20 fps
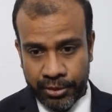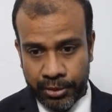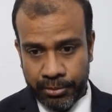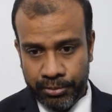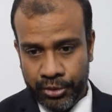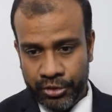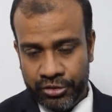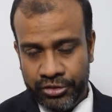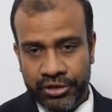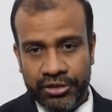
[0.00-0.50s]

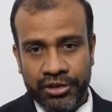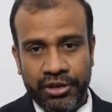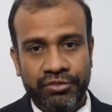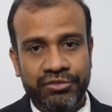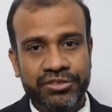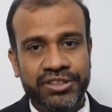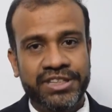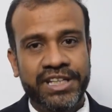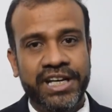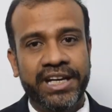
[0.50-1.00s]
process
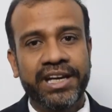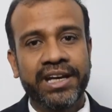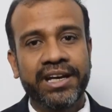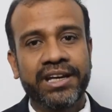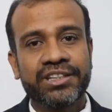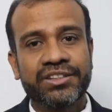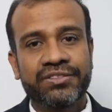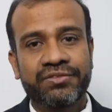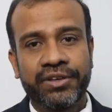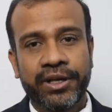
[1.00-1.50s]
of checking
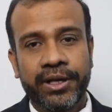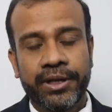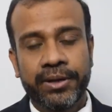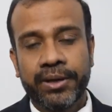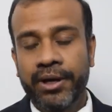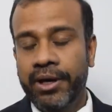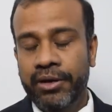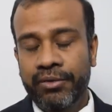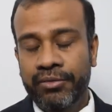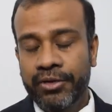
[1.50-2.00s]
his
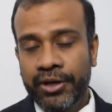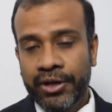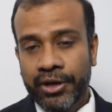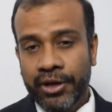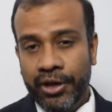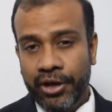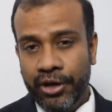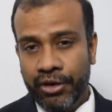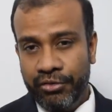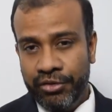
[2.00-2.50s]
feet
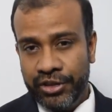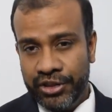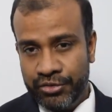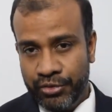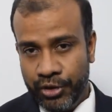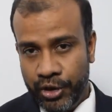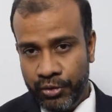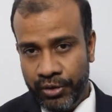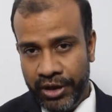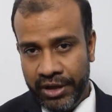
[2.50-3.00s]
of his
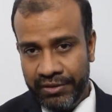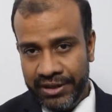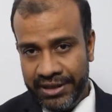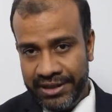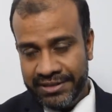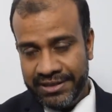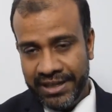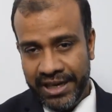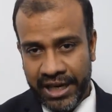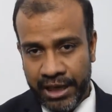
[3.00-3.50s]
footwear with
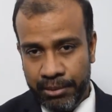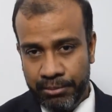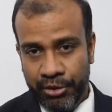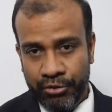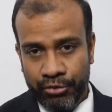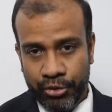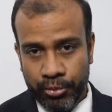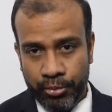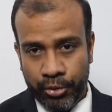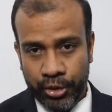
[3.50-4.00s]
his hand
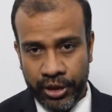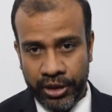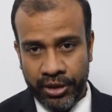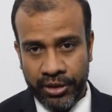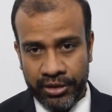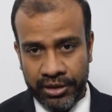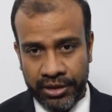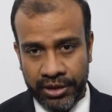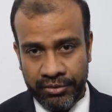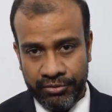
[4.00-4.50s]
before putting
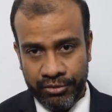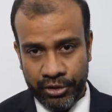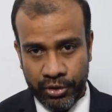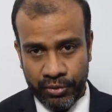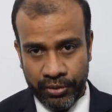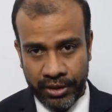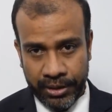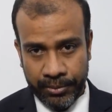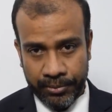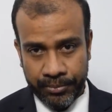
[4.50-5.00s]
on the
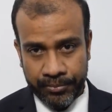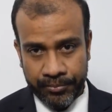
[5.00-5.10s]
footwear.